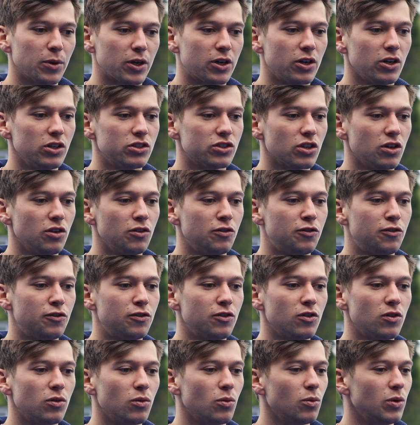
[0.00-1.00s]
because
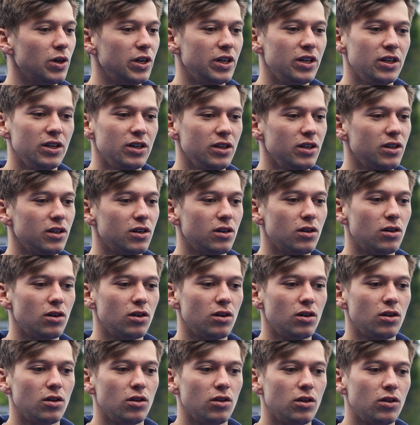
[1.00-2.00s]
of the
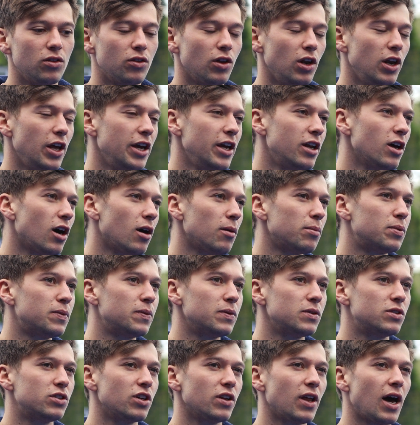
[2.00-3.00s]
lead up
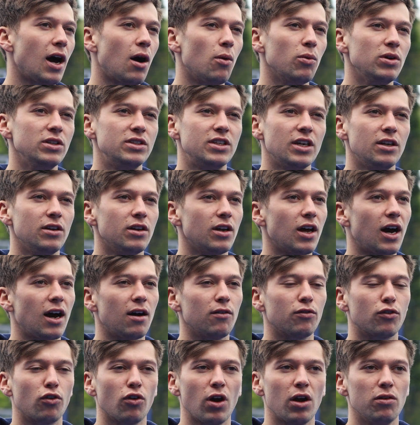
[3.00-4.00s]
to that, we didn't
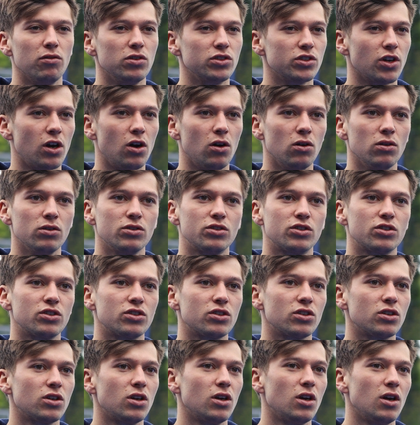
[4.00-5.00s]
have great
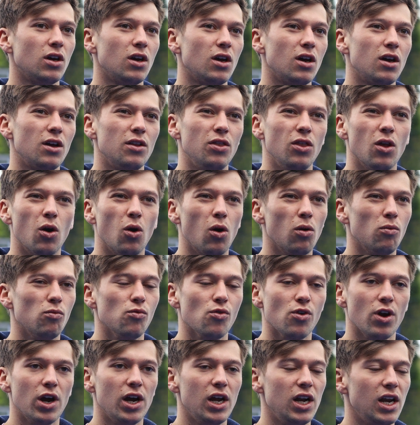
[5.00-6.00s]
results. No one
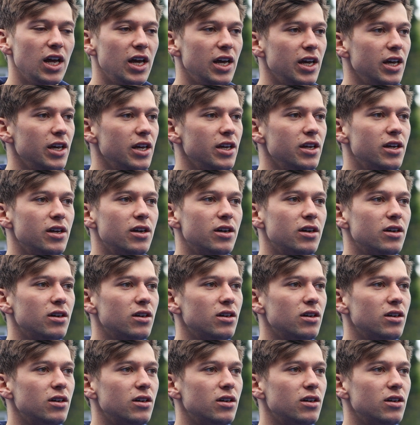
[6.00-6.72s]
really,